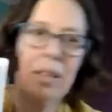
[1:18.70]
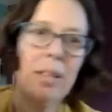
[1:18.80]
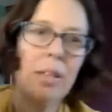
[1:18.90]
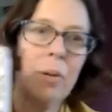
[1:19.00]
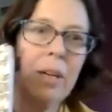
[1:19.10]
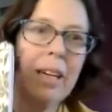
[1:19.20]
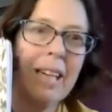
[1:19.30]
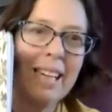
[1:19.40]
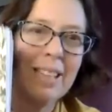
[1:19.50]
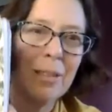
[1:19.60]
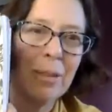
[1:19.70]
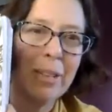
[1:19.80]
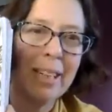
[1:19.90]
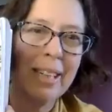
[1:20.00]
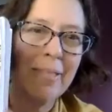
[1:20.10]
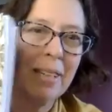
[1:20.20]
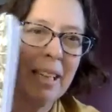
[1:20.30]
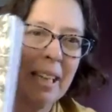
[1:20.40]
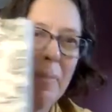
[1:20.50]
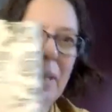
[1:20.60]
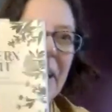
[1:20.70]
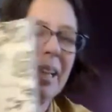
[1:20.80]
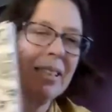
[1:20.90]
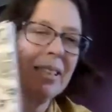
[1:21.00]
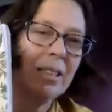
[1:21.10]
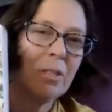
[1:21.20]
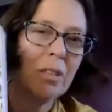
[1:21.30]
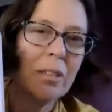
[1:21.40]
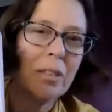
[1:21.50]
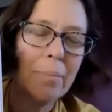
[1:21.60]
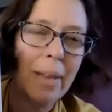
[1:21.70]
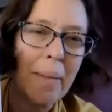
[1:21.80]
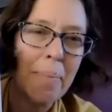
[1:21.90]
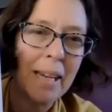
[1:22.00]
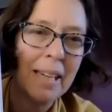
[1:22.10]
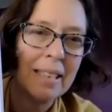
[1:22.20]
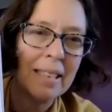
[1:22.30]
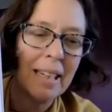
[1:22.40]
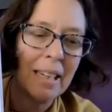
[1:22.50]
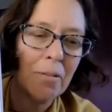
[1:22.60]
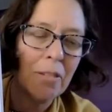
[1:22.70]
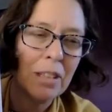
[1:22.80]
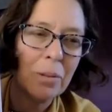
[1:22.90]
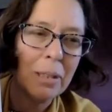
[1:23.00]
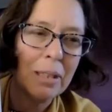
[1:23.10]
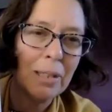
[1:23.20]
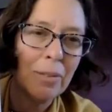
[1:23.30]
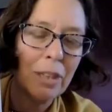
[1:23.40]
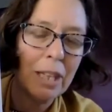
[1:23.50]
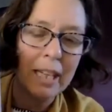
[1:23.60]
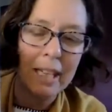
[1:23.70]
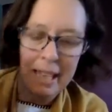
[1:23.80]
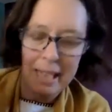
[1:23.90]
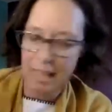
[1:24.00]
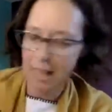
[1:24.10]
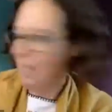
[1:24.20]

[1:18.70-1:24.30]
the Curanderx Toolkit, Reclaiming Ancestral Plant Medicine and Rituals for Healing.